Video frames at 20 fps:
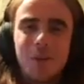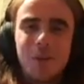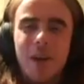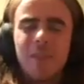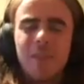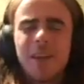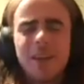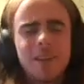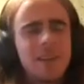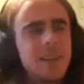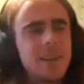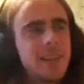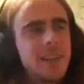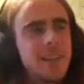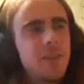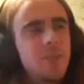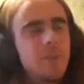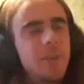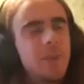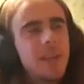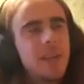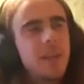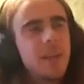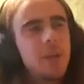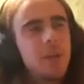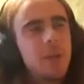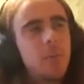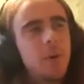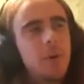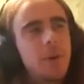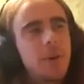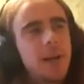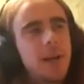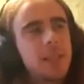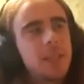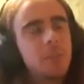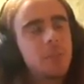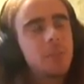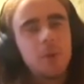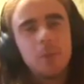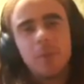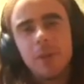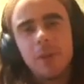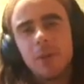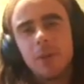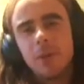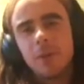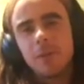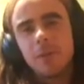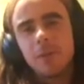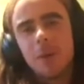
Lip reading: I think how many podcasts might have been on